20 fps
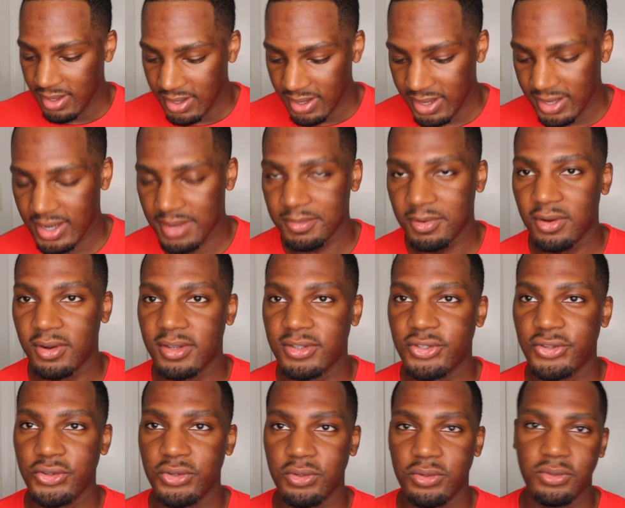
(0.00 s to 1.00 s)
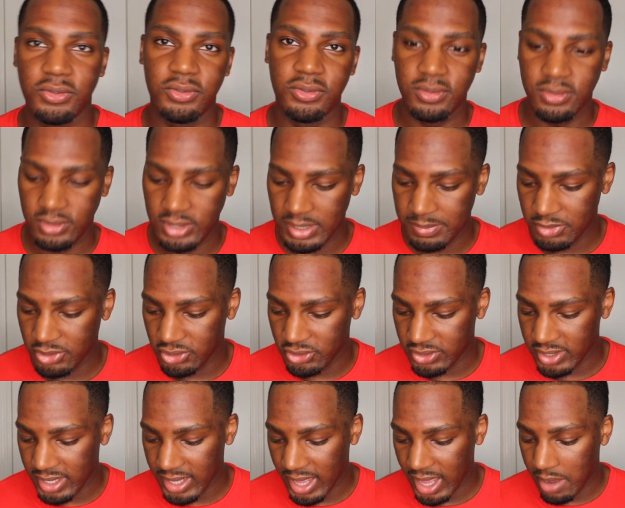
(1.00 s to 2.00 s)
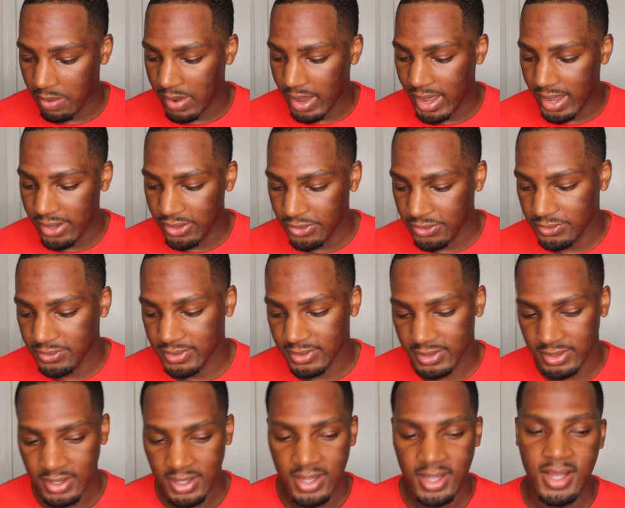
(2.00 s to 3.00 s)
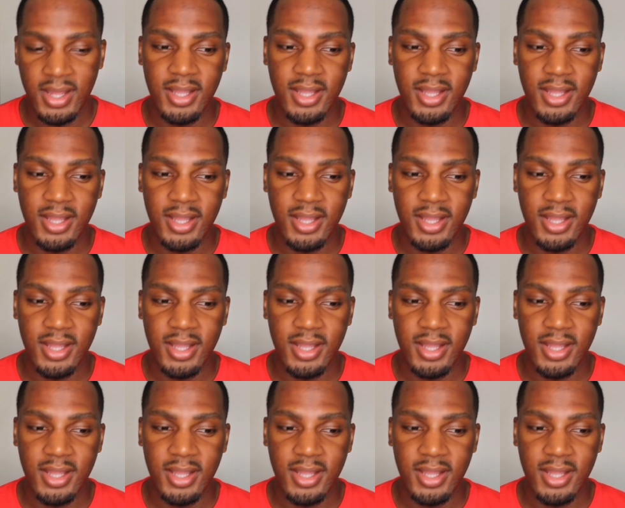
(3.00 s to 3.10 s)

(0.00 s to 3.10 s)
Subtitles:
and I'm going to demonstrate how I use it.